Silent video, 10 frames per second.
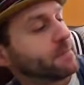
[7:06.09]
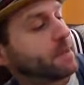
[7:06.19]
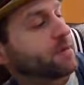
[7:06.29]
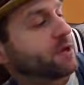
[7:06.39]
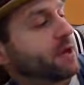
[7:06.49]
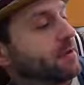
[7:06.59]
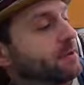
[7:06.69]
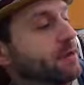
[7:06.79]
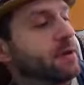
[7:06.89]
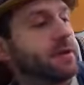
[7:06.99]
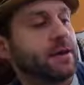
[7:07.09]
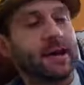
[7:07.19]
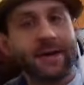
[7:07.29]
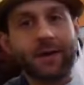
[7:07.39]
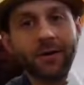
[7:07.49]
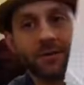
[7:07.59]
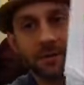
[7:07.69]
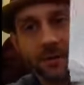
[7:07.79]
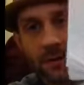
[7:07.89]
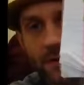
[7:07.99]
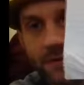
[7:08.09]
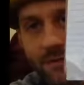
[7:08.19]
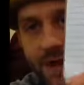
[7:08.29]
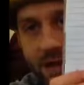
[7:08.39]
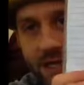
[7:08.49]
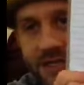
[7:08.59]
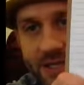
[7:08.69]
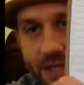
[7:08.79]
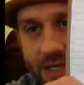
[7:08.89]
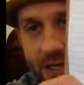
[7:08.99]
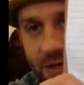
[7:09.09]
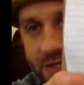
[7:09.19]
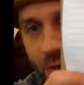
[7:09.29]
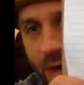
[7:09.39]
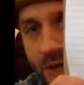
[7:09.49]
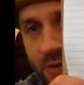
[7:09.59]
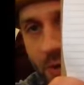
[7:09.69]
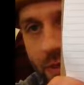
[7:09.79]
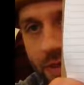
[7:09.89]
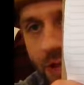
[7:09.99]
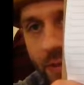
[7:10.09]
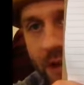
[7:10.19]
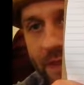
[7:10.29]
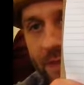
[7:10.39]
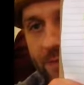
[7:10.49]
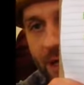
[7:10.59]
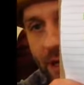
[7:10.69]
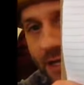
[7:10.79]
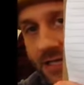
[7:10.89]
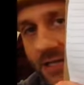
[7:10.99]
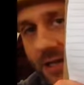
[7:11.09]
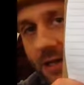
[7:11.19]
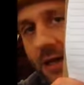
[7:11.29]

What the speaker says: Okay. And now, final essay. Here is a way to sort of think about that final essay.